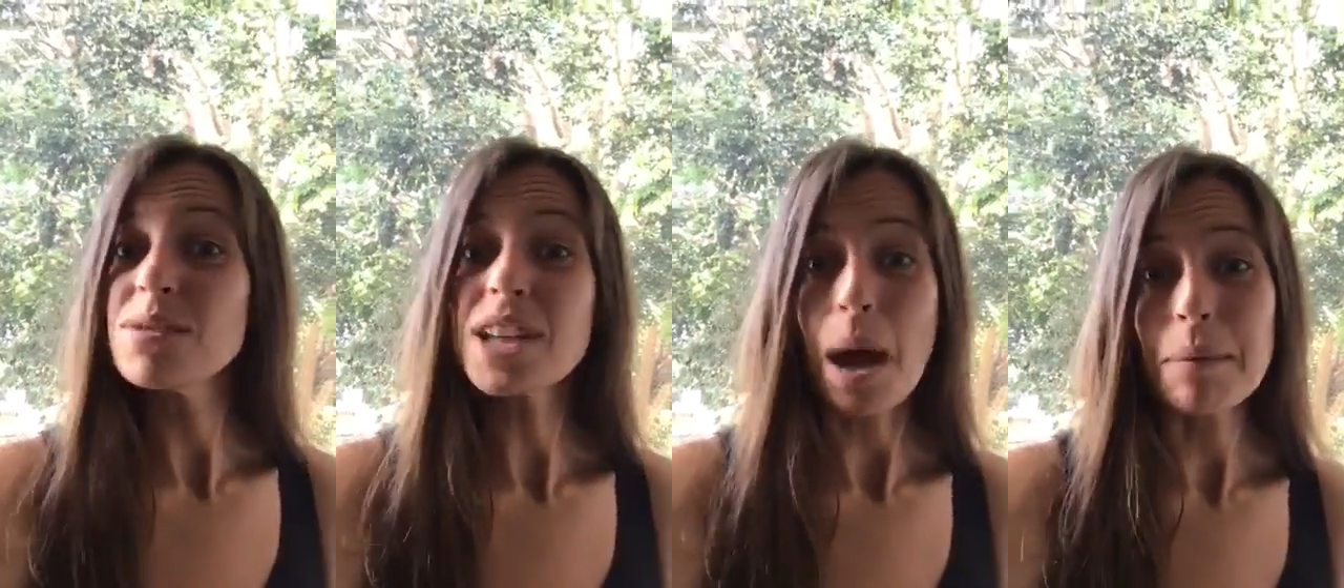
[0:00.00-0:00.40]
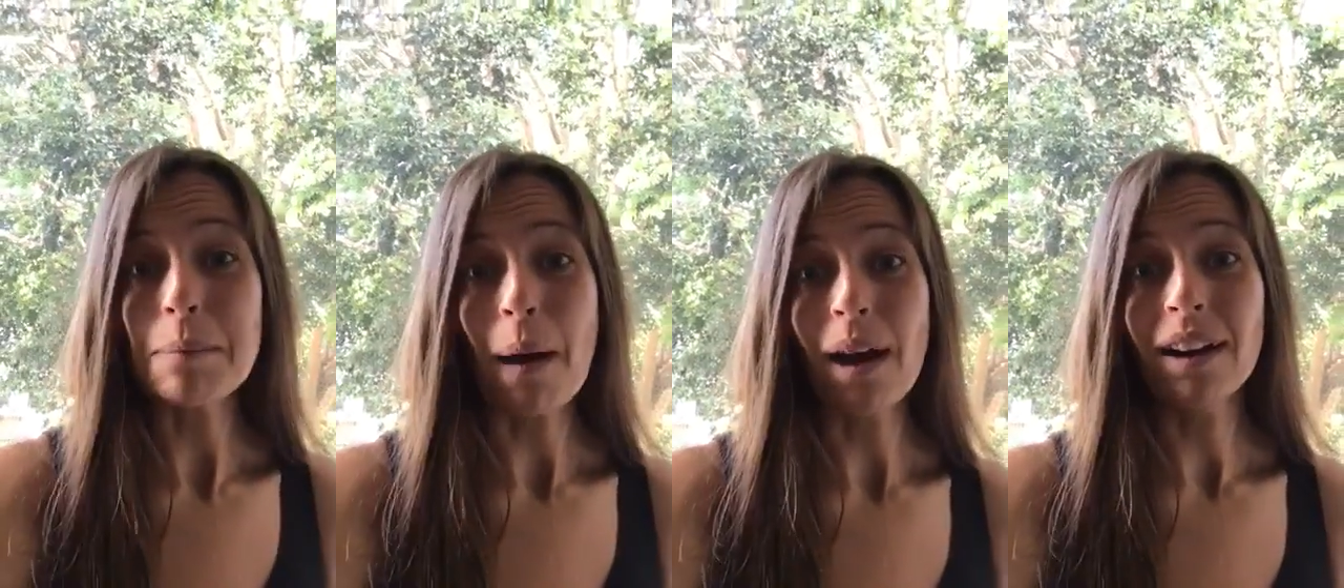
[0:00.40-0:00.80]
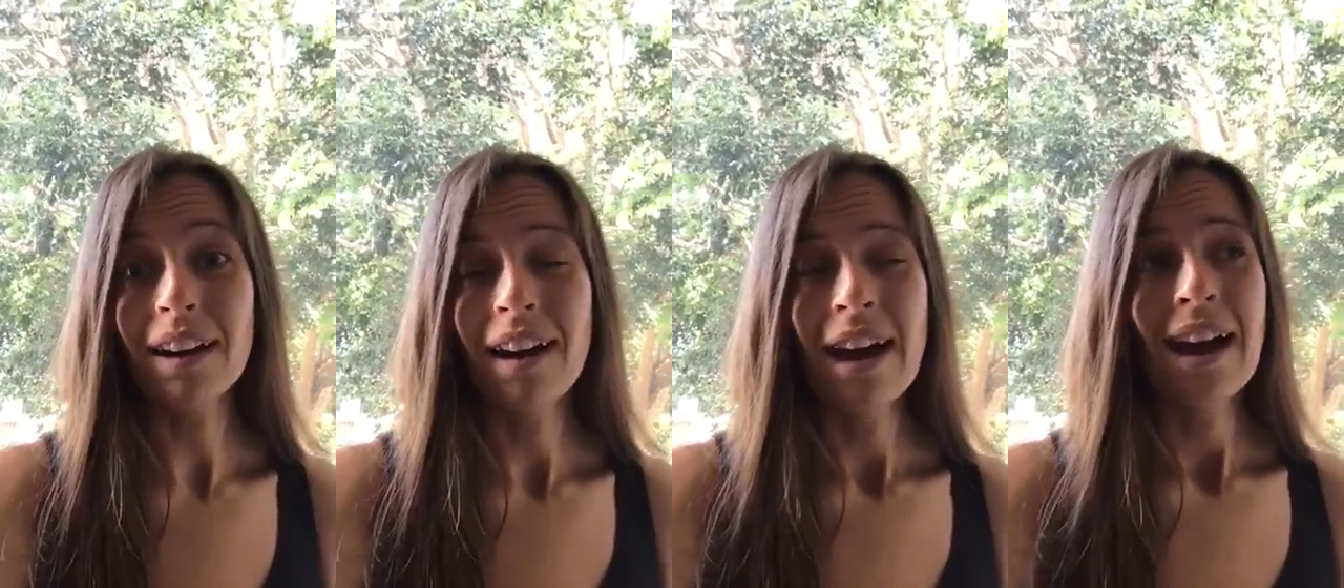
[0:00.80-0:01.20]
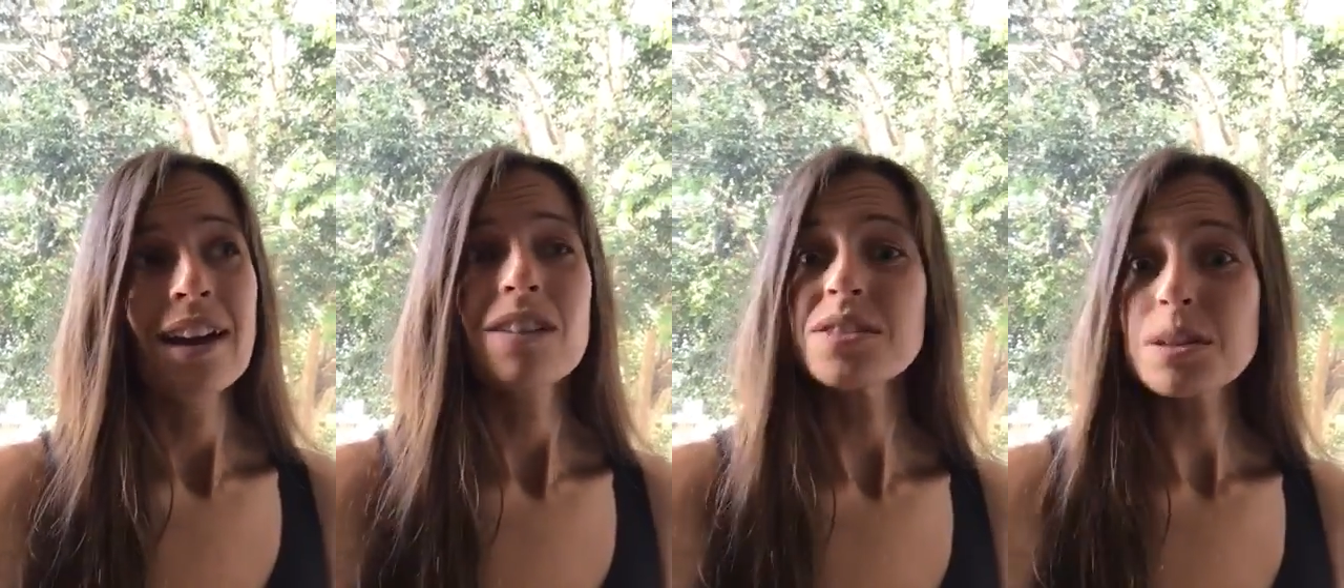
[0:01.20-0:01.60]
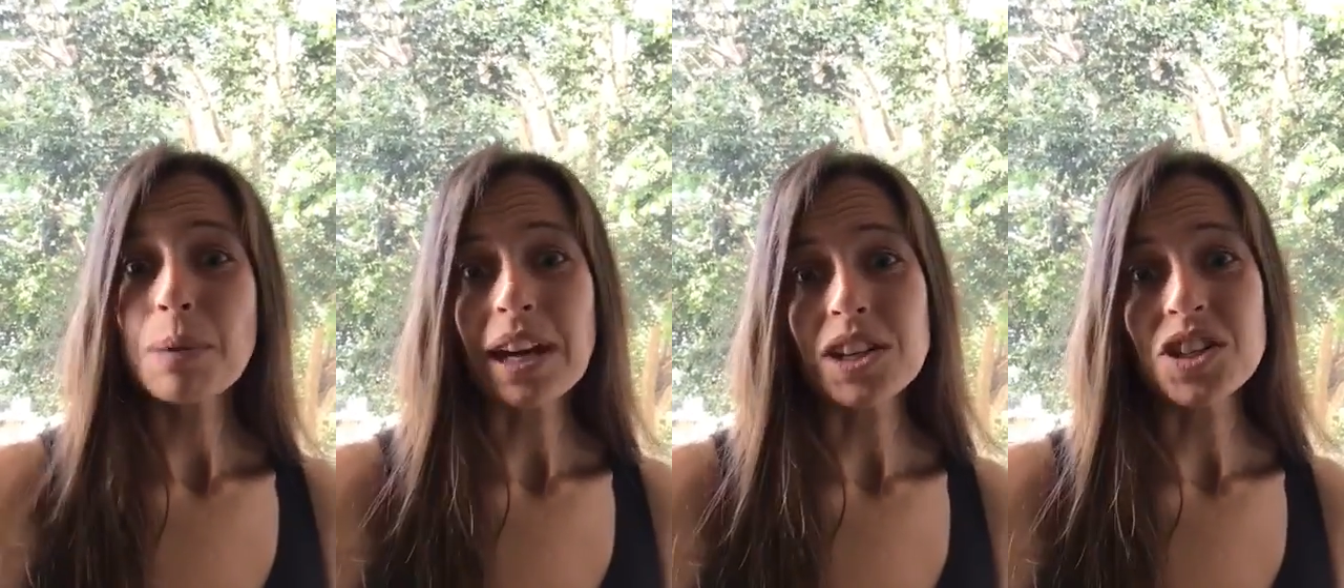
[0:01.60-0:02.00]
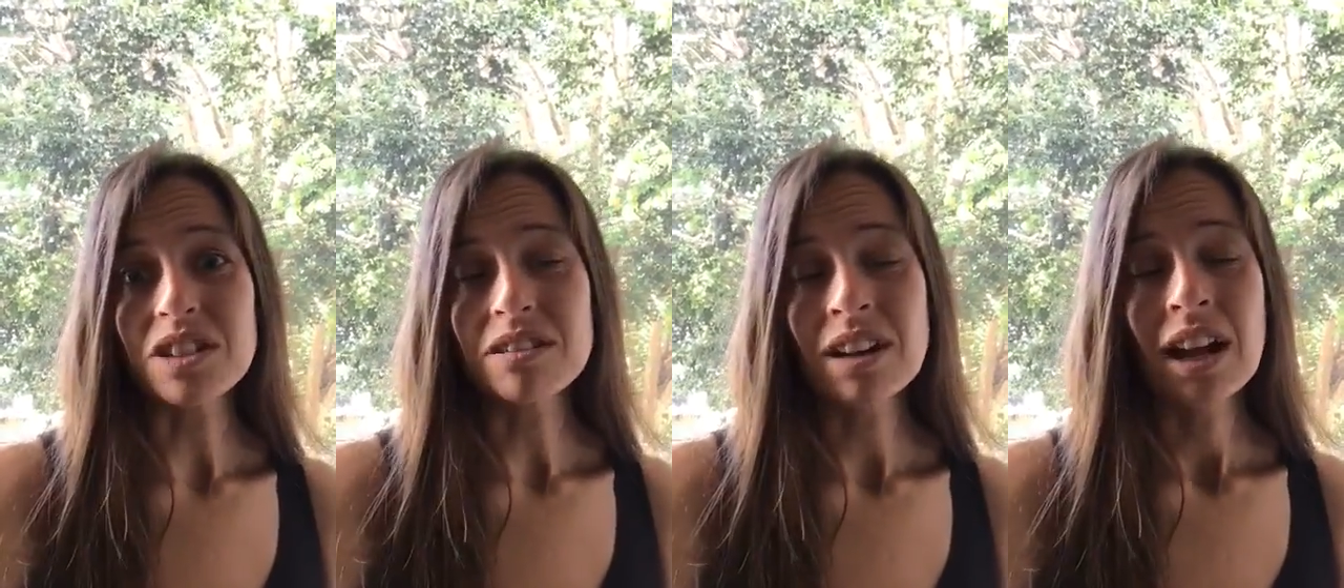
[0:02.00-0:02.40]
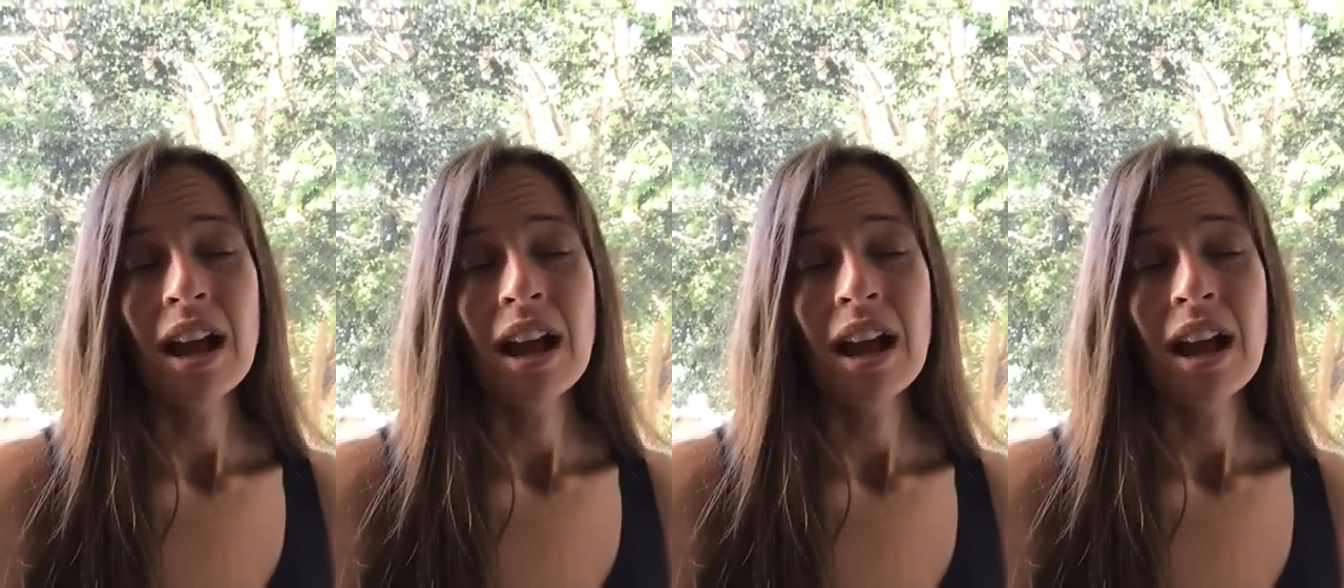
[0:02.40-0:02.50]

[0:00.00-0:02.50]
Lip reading: tummy bug, constipation,